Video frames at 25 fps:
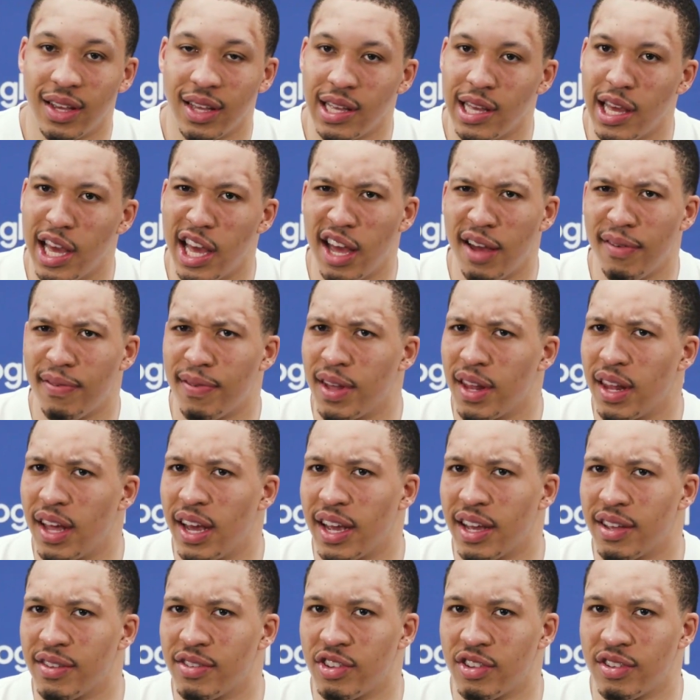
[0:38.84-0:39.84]
Yeah, I feel
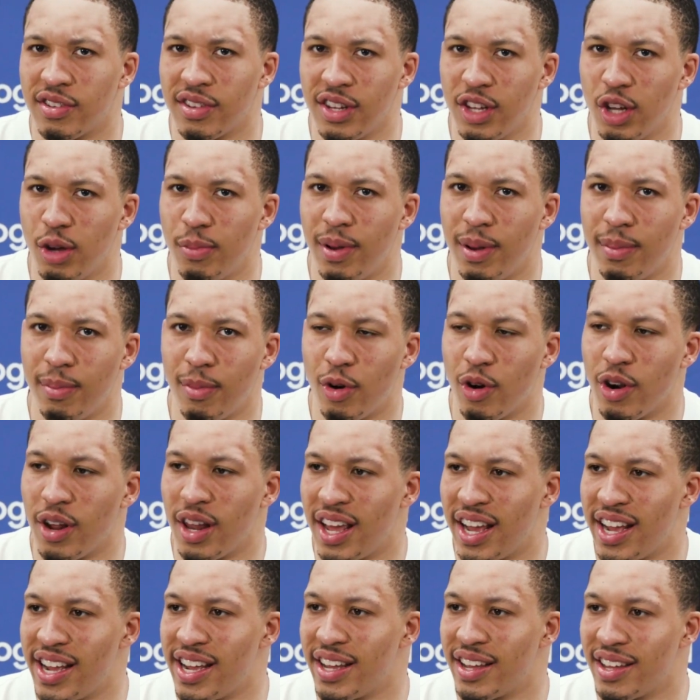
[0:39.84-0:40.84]
like it's just a little bit more
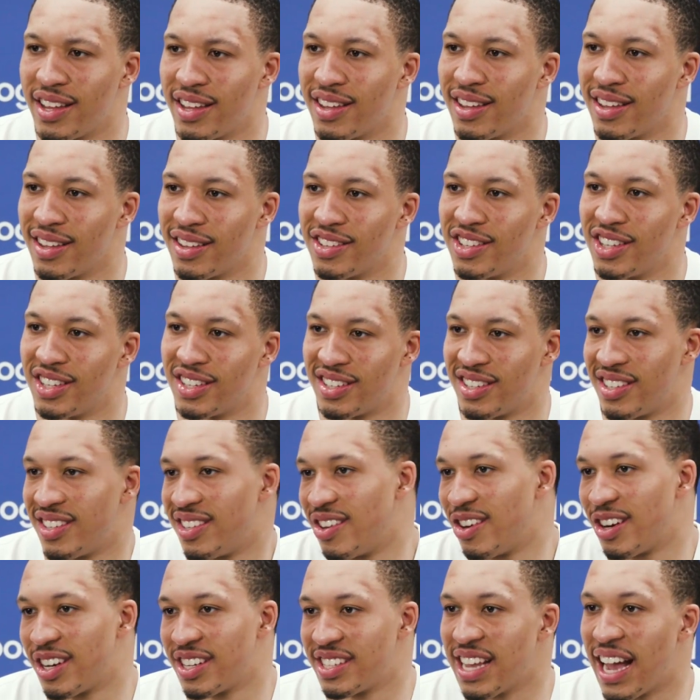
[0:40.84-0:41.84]
like just
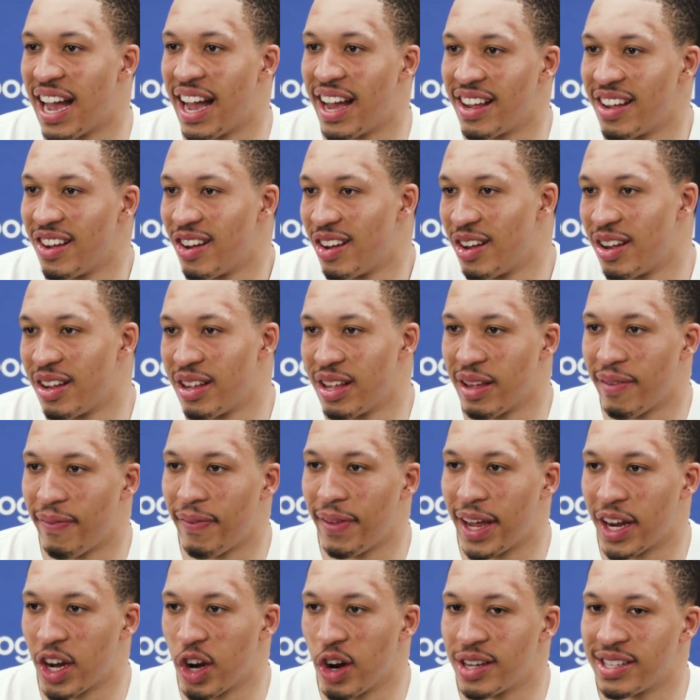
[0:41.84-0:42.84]
you're excited. I
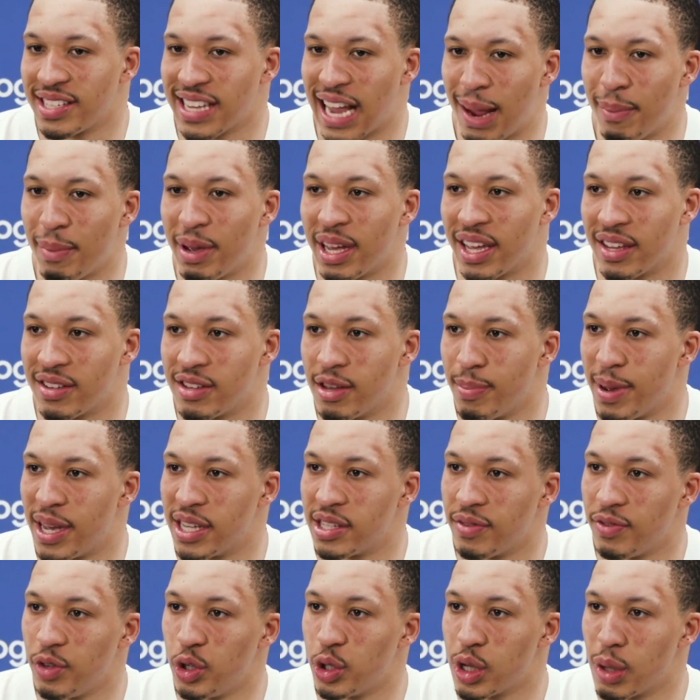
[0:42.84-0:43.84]
feel like your excitement gets the
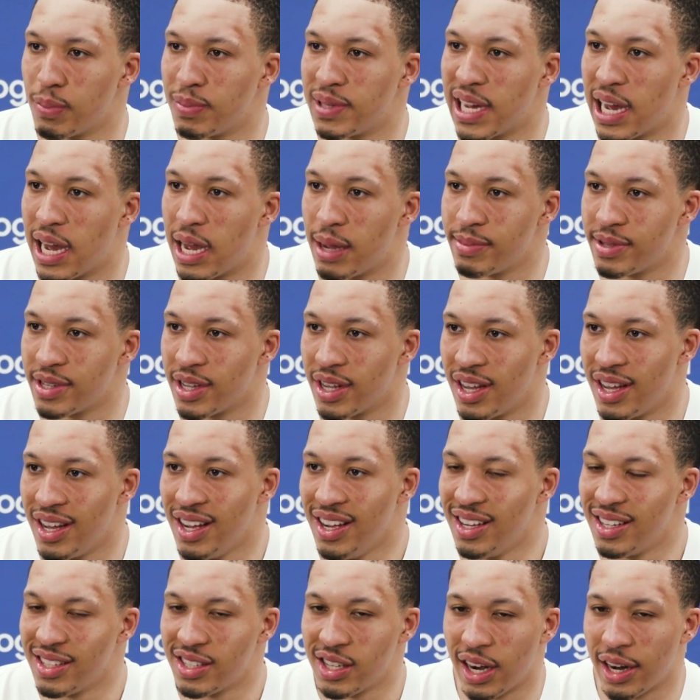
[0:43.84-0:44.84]
best of you sometimes.
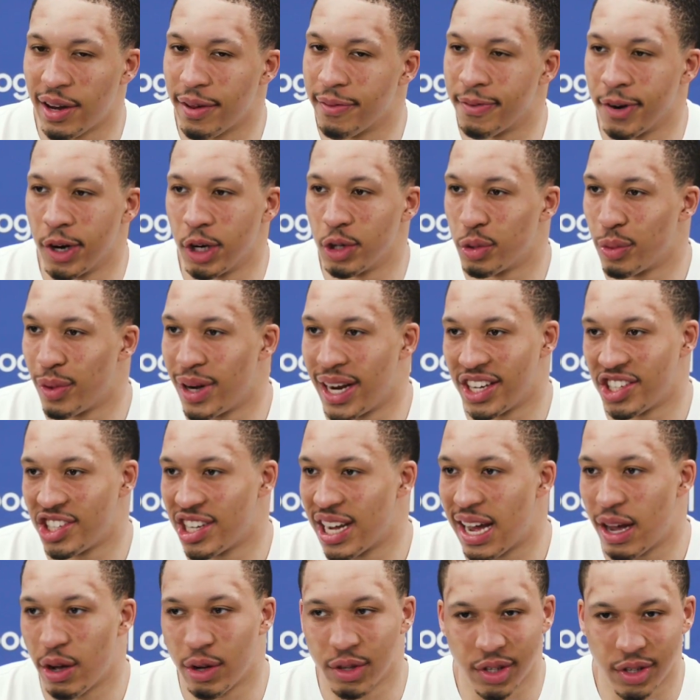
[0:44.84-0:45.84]
So like the first one I
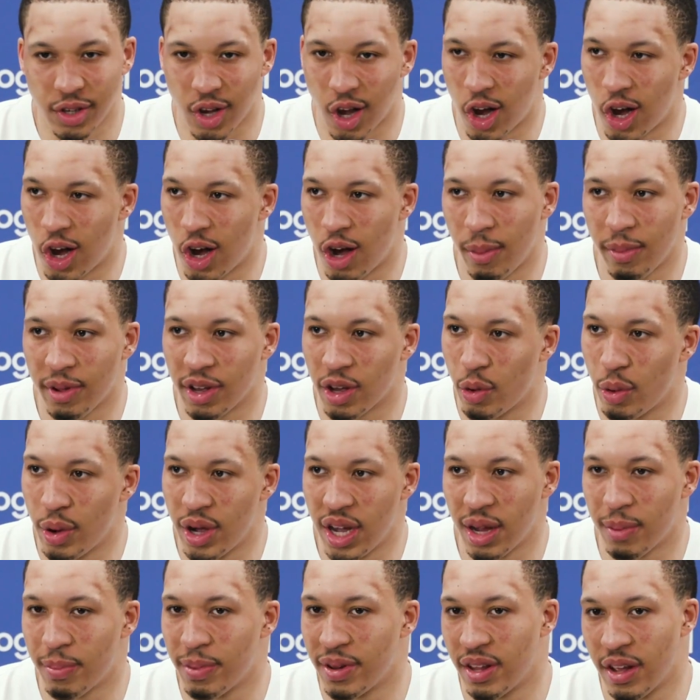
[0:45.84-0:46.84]
shot was calm and
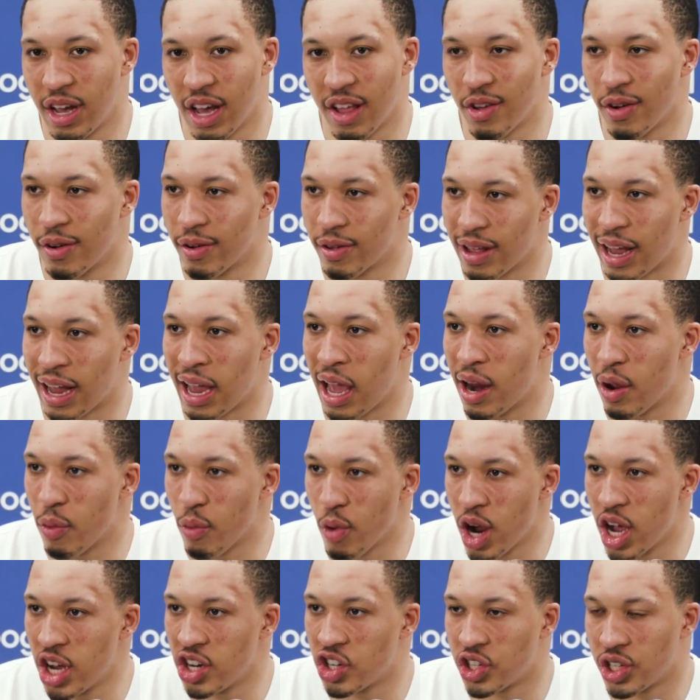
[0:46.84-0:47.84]
quick, but the other I kind
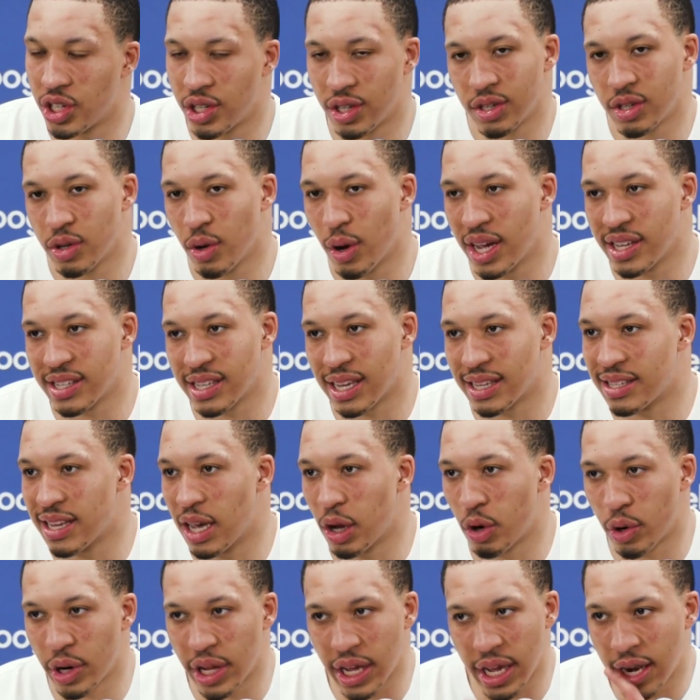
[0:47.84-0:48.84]
of rushed. So as I
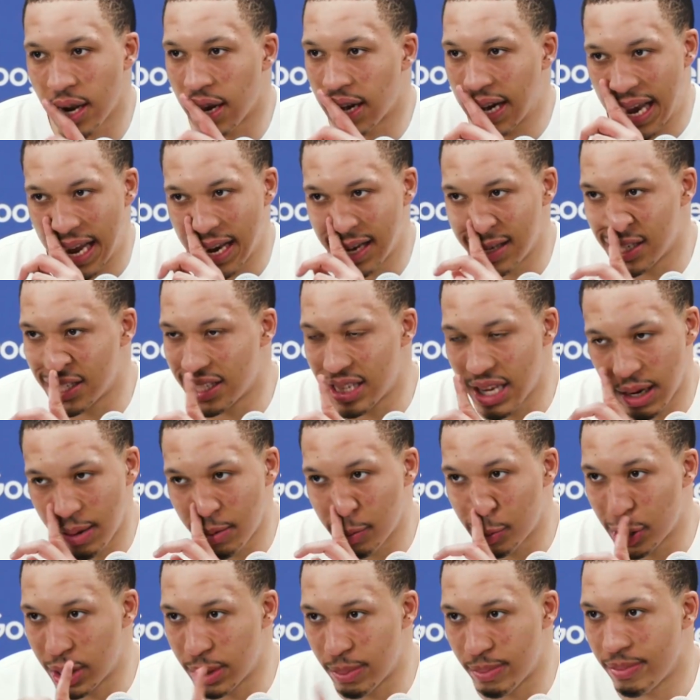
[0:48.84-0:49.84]
settled in, I kind of just
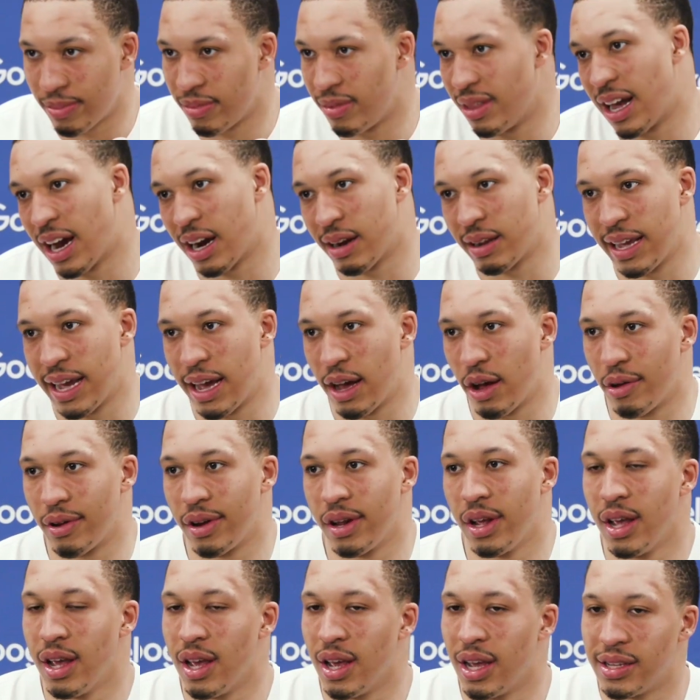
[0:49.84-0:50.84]
able to knock
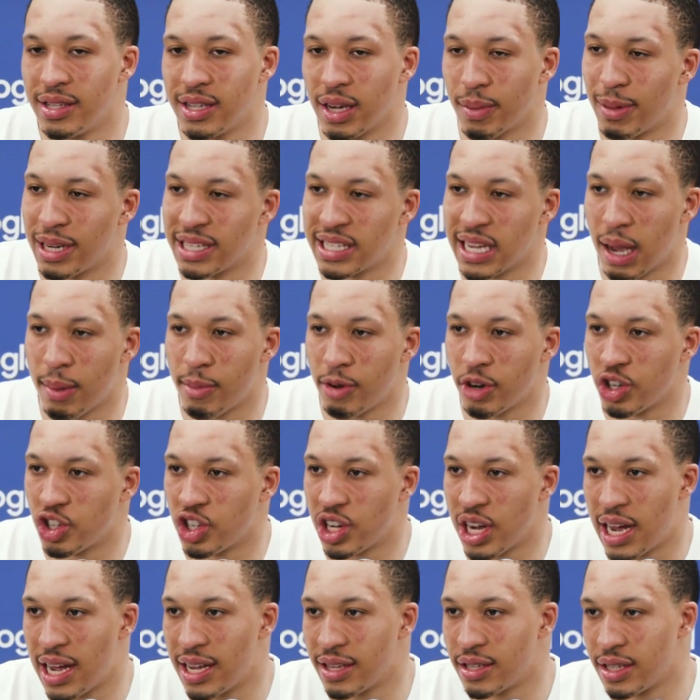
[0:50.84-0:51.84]
down, took my time on the
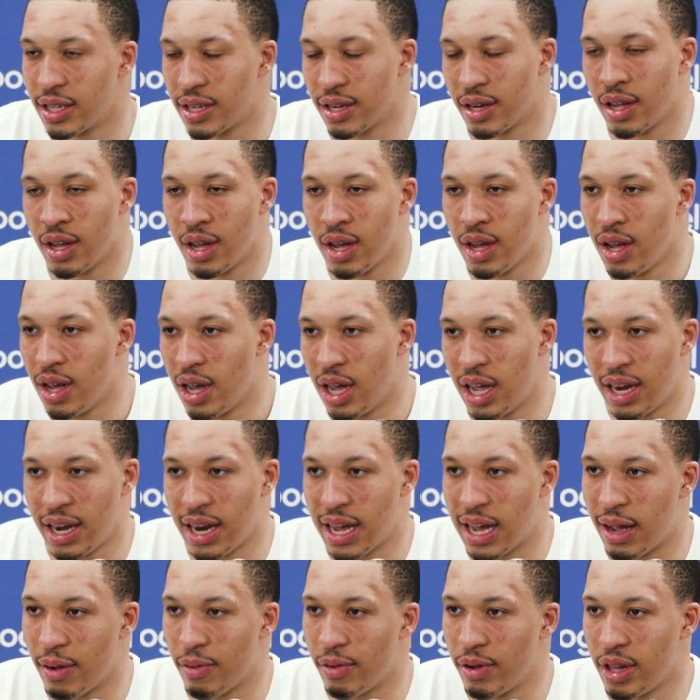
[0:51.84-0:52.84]
shots and
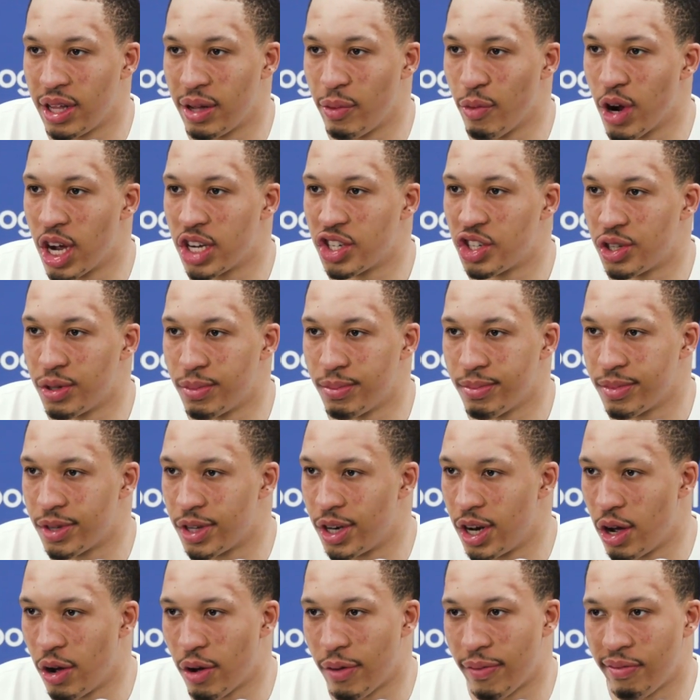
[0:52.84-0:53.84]
not really rushed them.
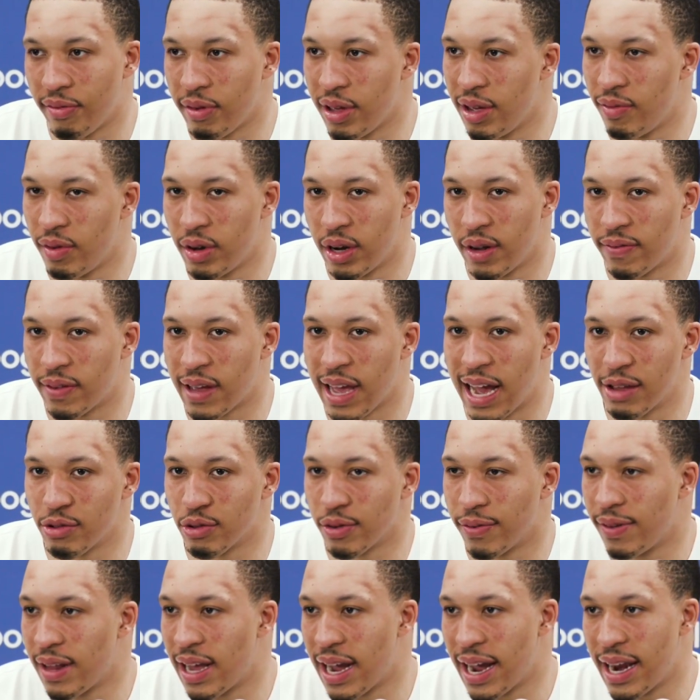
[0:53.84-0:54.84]
You know, even if guys
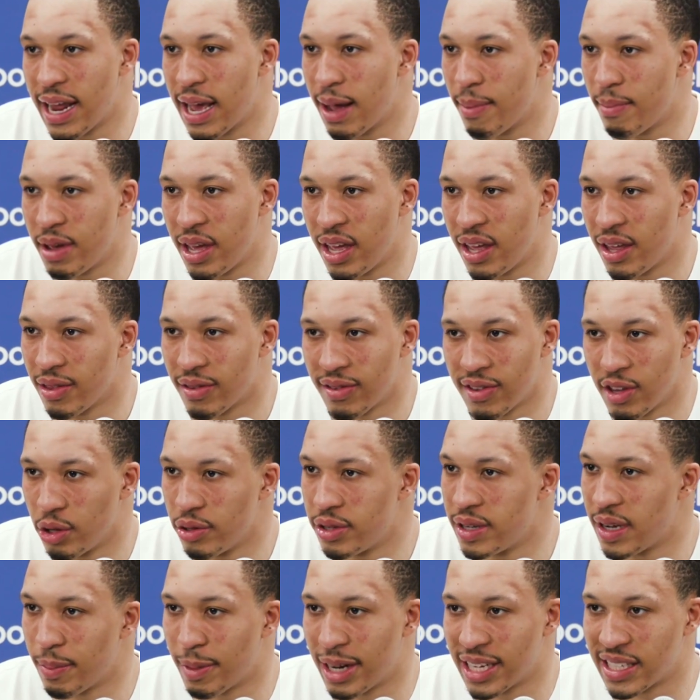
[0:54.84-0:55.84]
were flying at me,
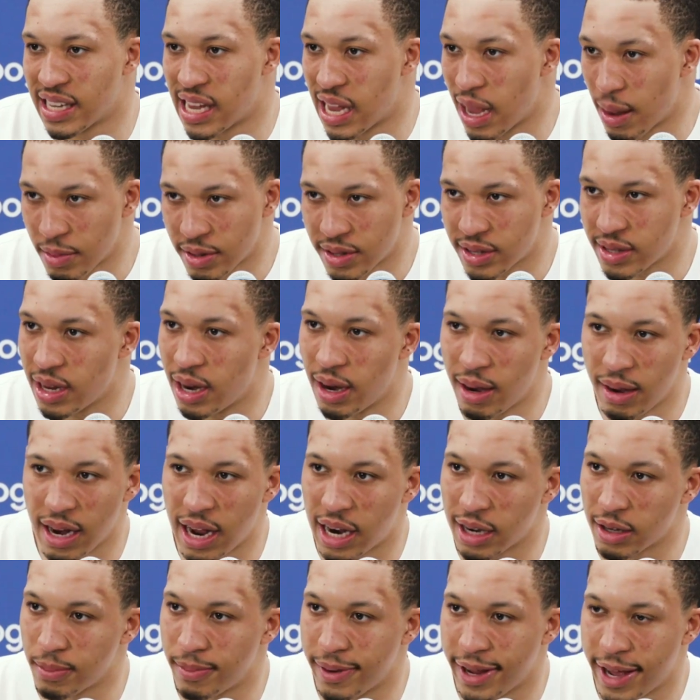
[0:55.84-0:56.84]
still took my time and
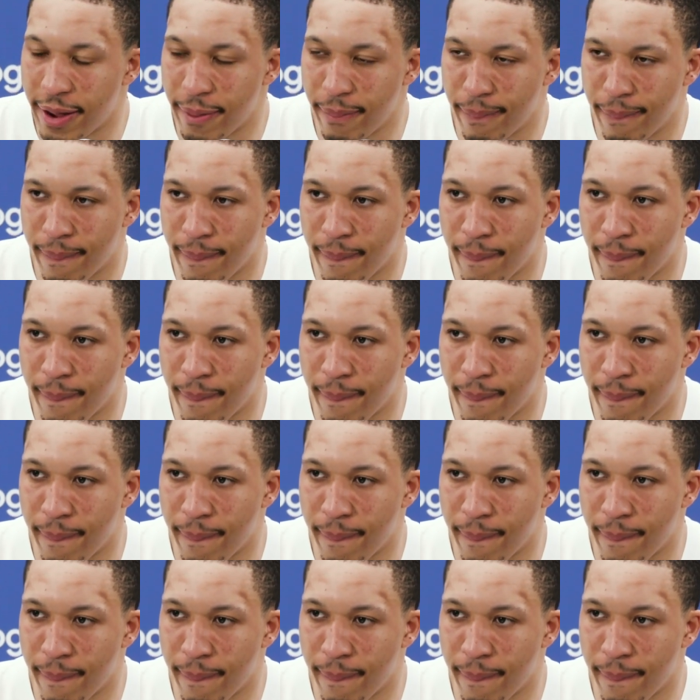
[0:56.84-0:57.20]
knocked them down.